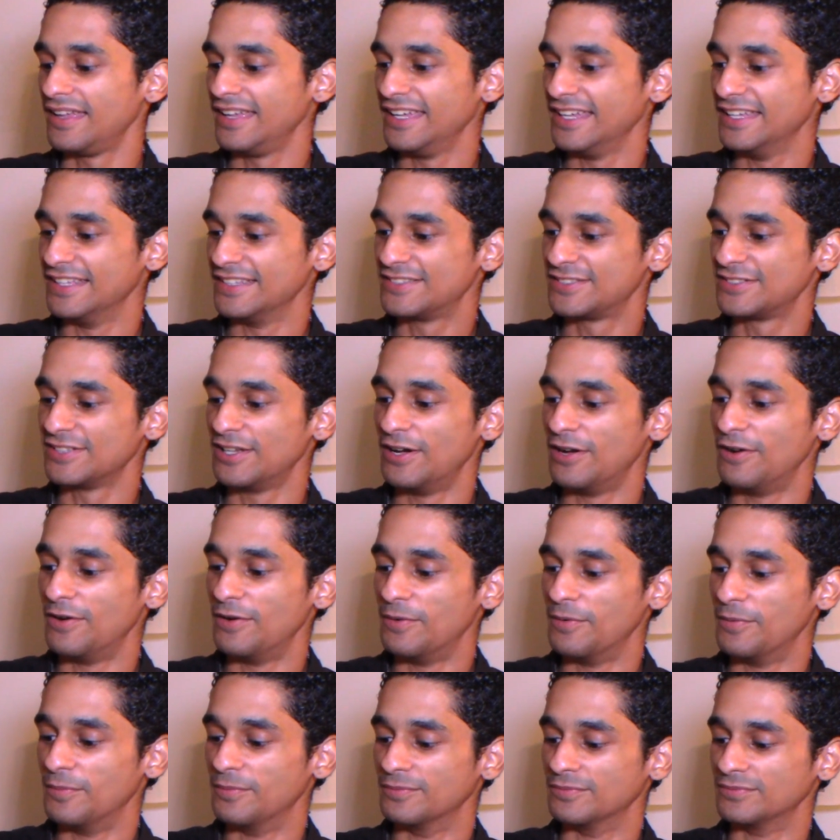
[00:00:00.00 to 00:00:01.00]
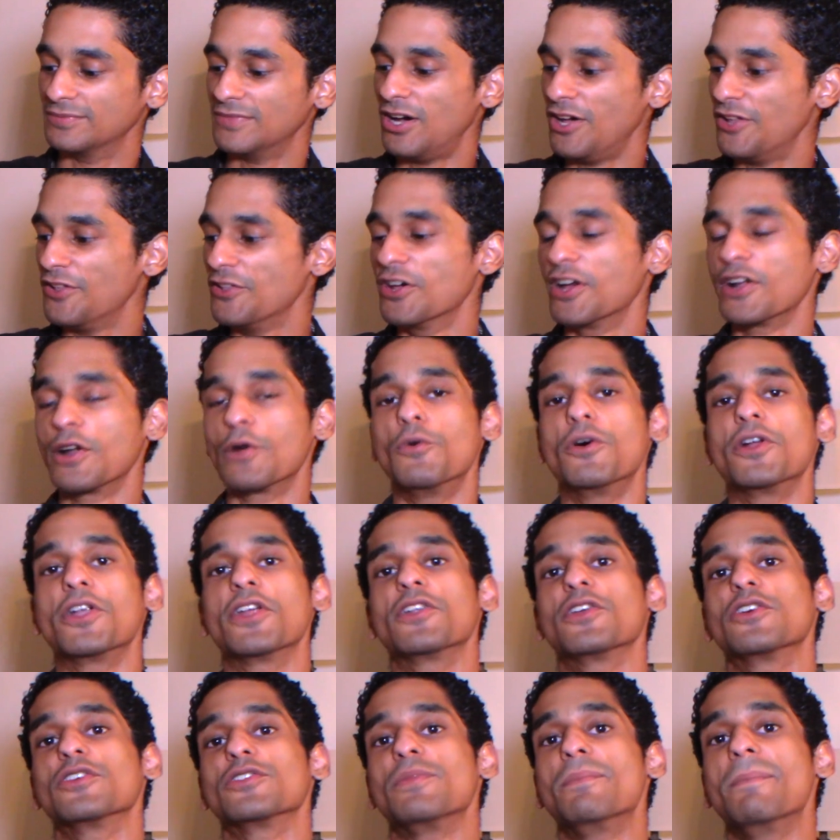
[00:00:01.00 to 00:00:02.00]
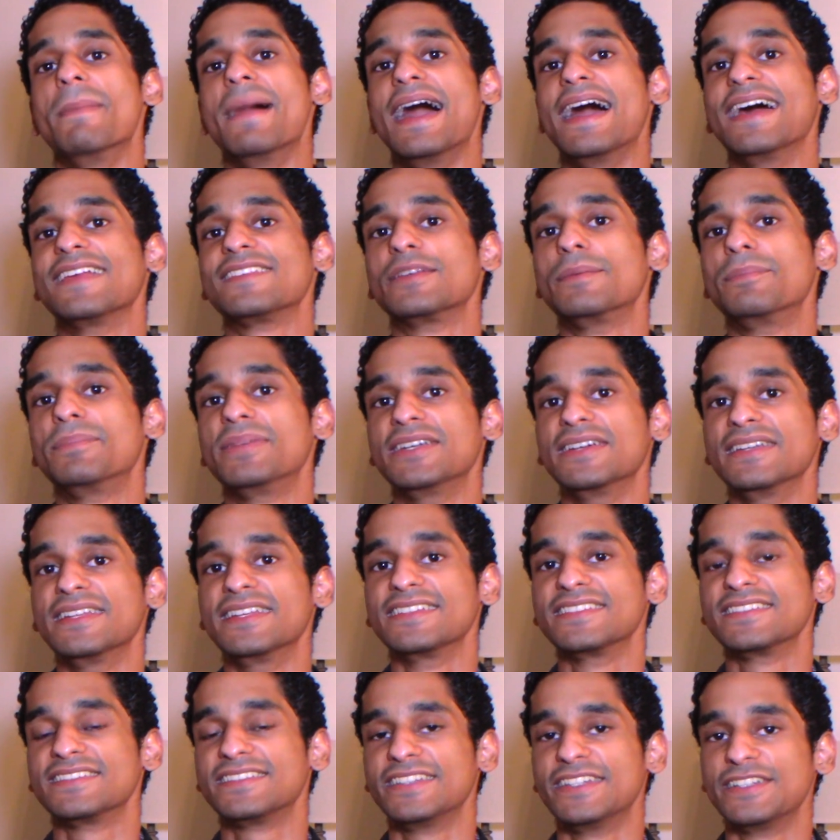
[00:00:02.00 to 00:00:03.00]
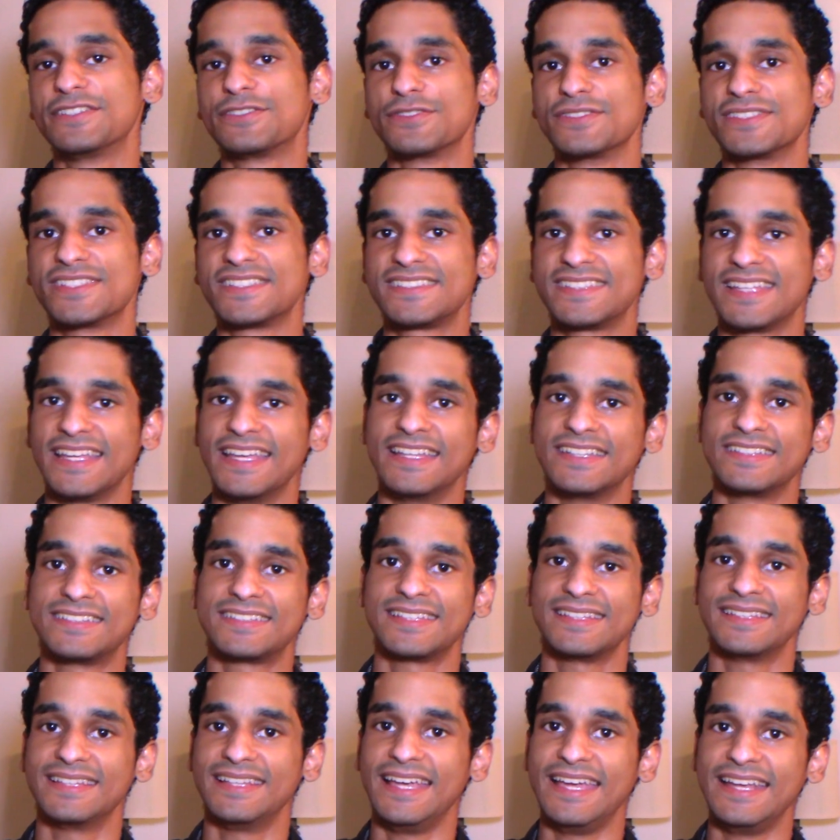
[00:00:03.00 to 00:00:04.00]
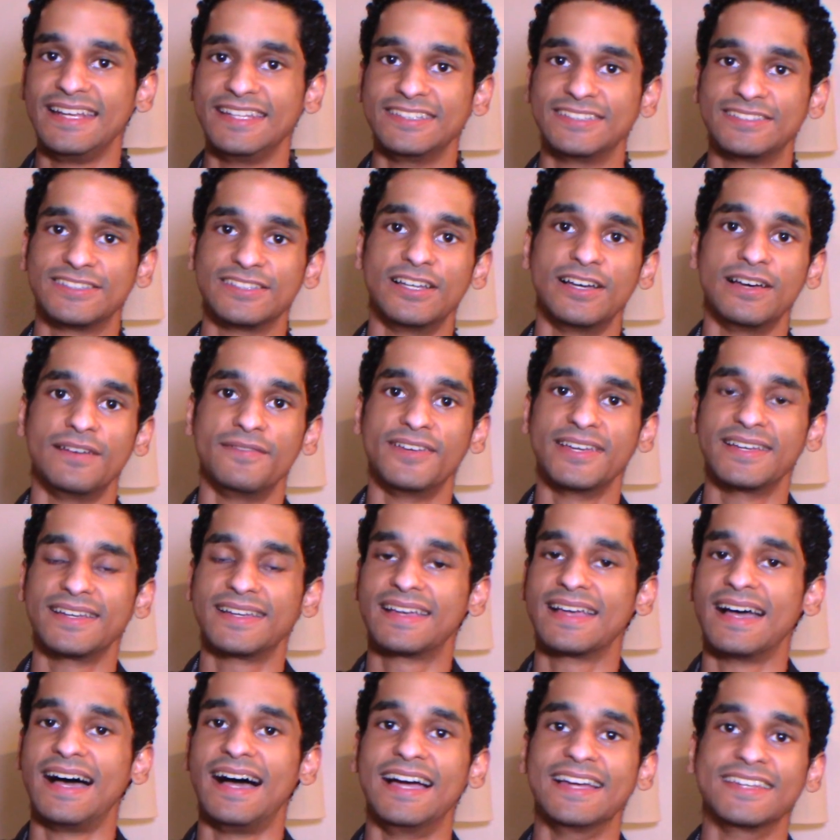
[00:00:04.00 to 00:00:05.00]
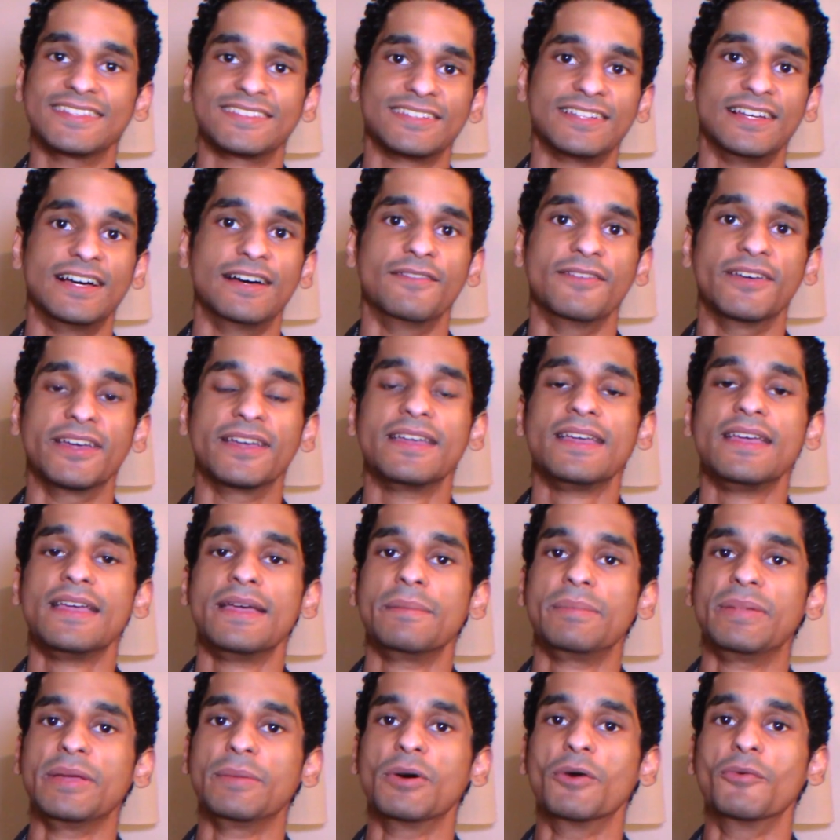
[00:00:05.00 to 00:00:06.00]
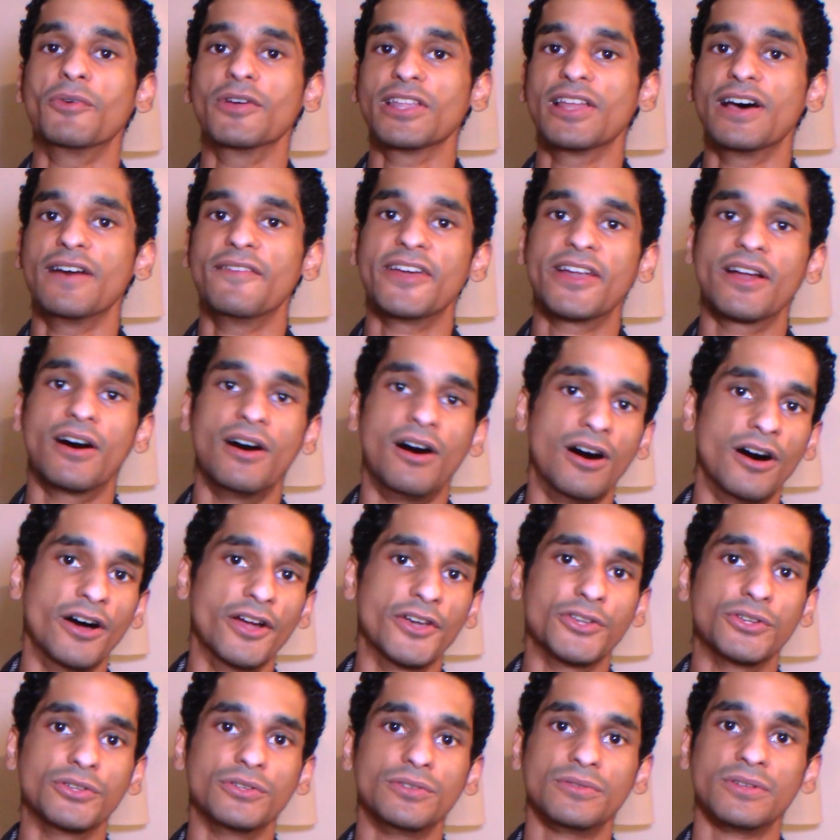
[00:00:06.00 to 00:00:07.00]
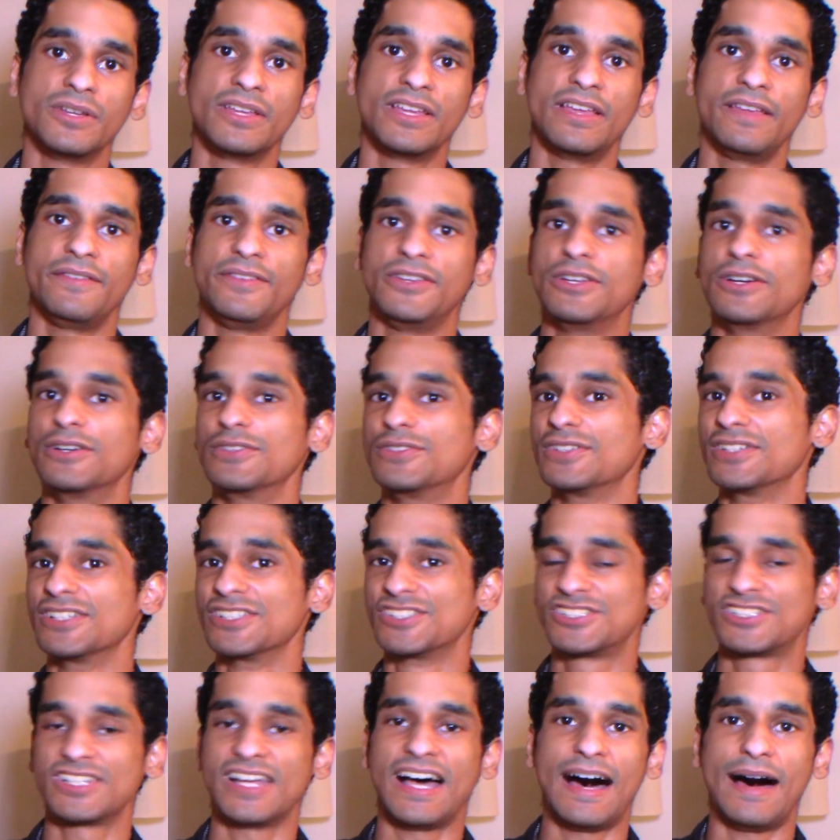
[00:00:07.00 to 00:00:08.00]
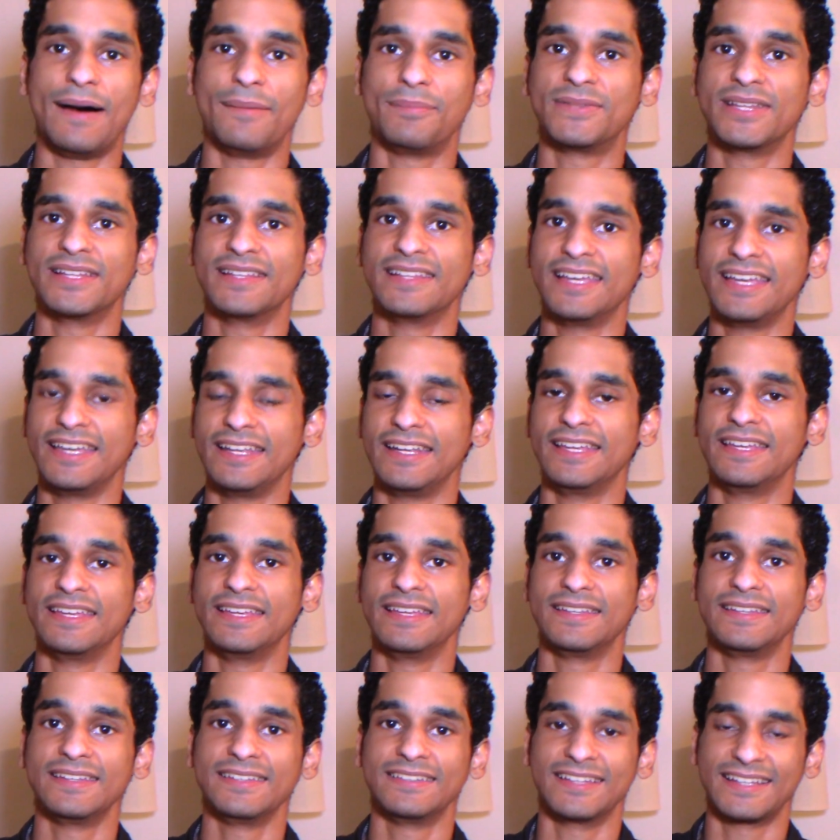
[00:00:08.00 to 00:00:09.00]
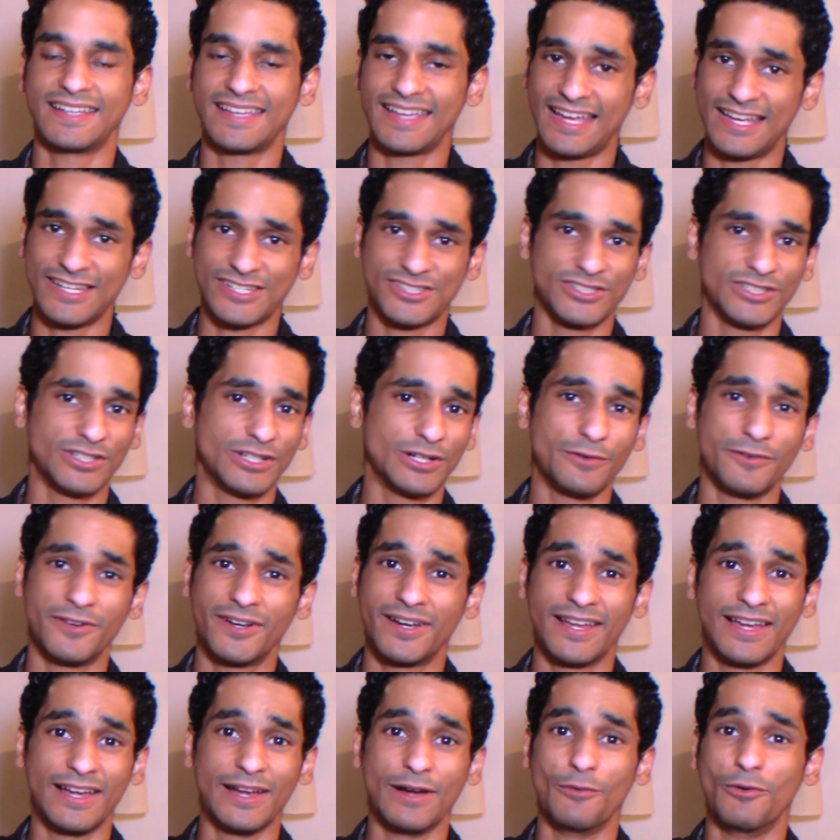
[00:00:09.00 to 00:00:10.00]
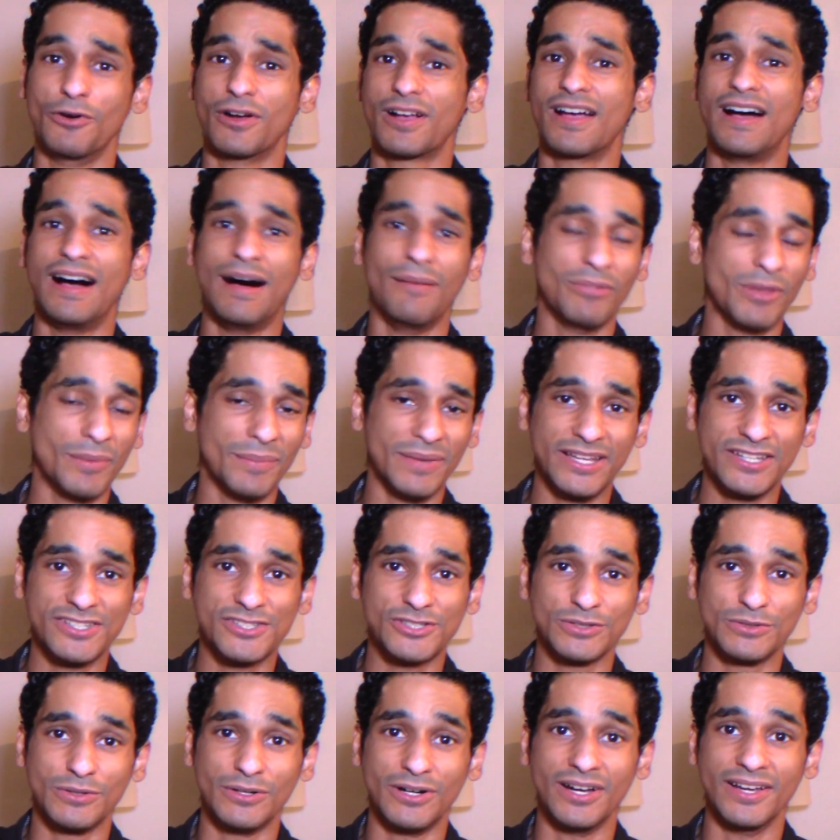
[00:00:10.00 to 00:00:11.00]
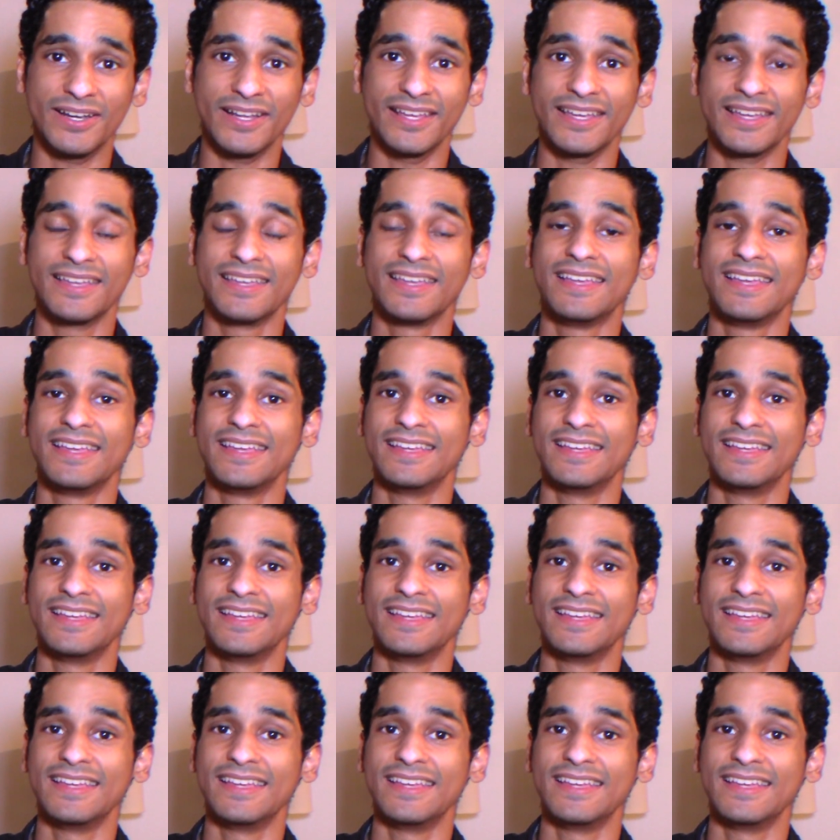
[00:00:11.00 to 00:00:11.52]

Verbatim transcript: It's um, another one of those mass appealing citrus scents. Ladies love it, guys love it, people will love it on you. If you go to the shop, the lady, the cashier over there will compliment you on it.